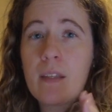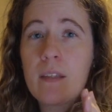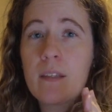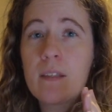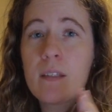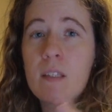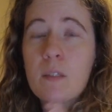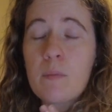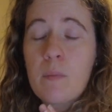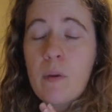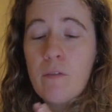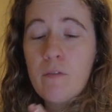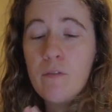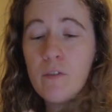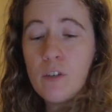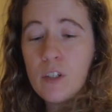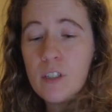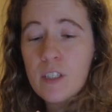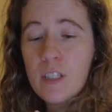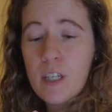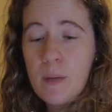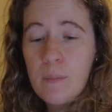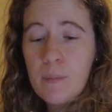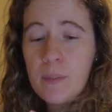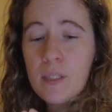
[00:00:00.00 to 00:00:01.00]
This is my
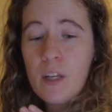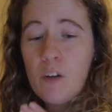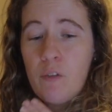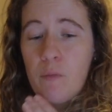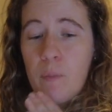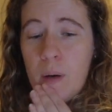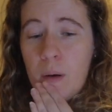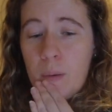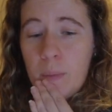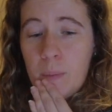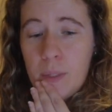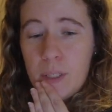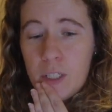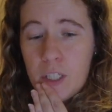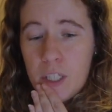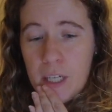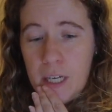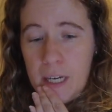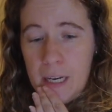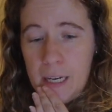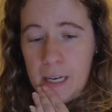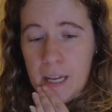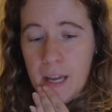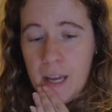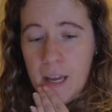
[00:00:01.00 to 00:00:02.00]
first time
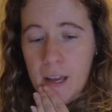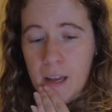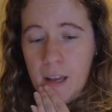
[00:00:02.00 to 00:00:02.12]
self-publishing.